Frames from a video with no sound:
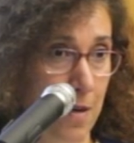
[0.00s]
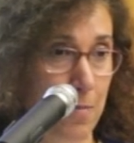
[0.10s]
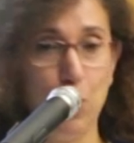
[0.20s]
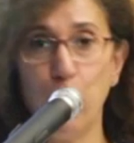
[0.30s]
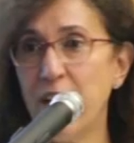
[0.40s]

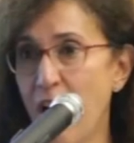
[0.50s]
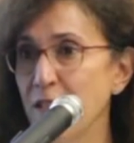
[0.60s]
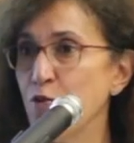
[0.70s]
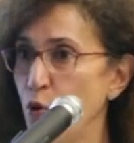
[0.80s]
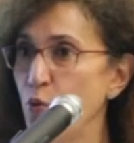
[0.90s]
But we
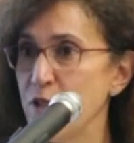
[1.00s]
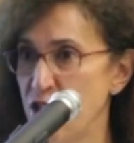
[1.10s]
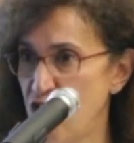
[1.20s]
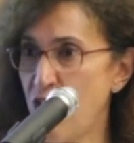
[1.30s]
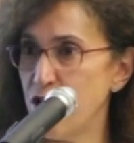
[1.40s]
can't always
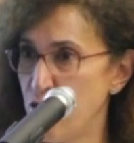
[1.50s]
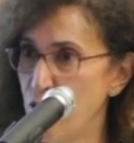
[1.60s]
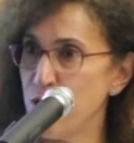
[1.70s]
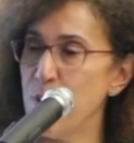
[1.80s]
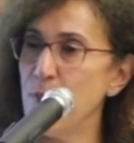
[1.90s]
judge
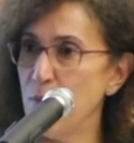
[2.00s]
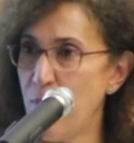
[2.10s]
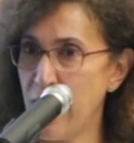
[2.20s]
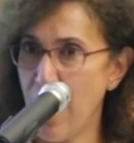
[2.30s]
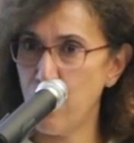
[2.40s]
those people
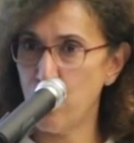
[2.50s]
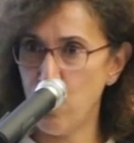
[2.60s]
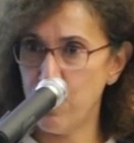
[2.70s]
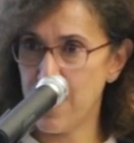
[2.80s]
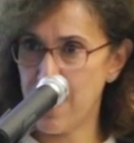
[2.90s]
by our
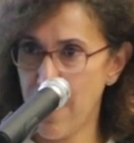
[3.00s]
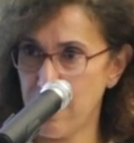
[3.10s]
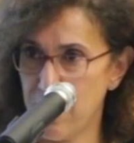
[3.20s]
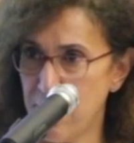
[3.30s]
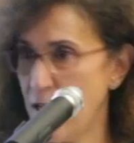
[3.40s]
own
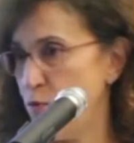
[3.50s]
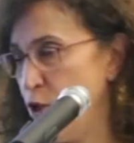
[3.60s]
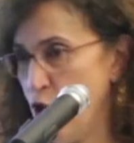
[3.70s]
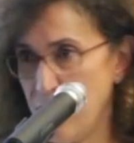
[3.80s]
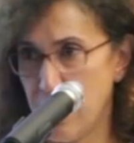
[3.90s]
standards. They, we
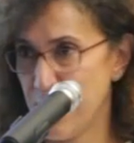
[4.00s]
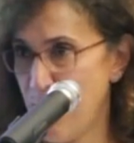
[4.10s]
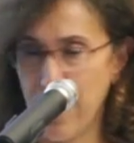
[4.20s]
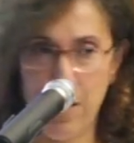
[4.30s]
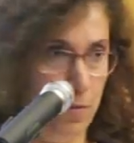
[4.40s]
don't
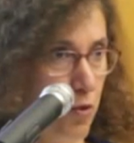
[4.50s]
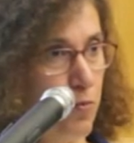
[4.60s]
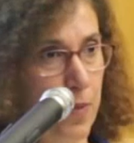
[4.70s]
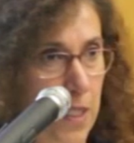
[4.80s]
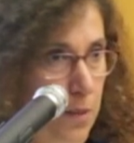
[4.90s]
expect them to
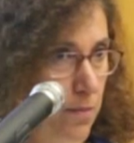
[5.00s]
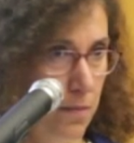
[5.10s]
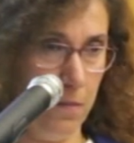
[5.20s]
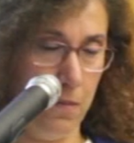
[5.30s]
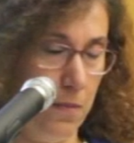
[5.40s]
be
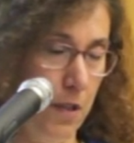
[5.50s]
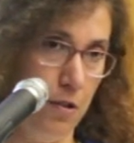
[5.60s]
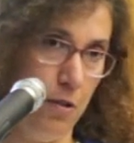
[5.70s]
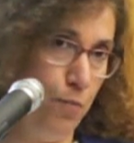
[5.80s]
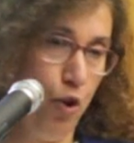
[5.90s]

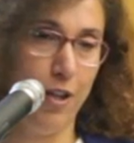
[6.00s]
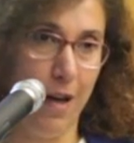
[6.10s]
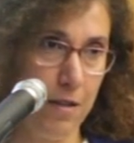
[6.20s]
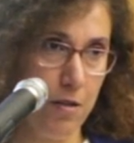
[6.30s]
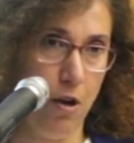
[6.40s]
uh,
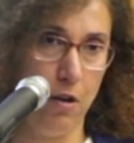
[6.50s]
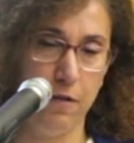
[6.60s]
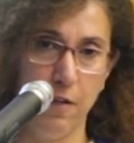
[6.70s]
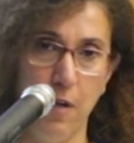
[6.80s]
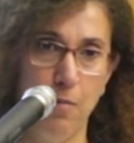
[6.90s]
products of
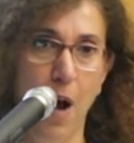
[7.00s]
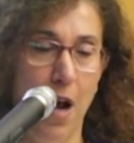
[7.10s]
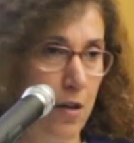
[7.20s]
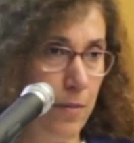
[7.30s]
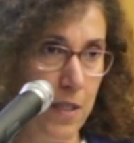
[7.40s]

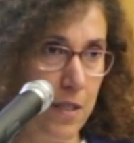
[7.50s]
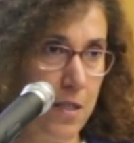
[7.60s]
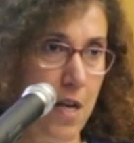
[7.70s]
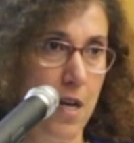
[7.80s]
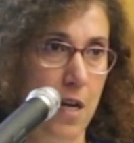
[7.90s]

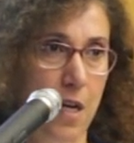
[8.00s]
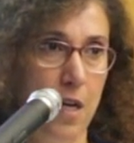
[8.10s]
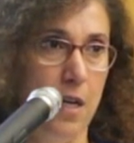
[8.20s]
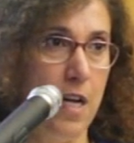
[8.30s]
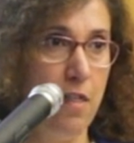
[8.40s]
parliaments
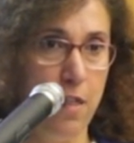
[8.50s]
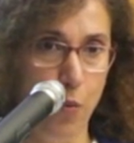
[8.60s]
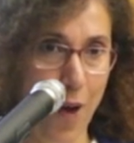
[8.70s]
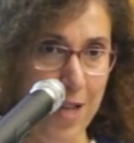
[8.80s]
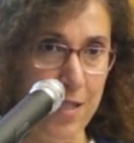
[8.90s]
uh, in the
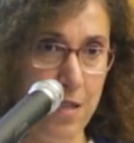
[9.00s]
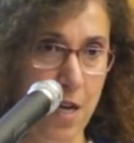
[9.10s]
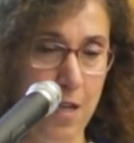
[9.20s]
West.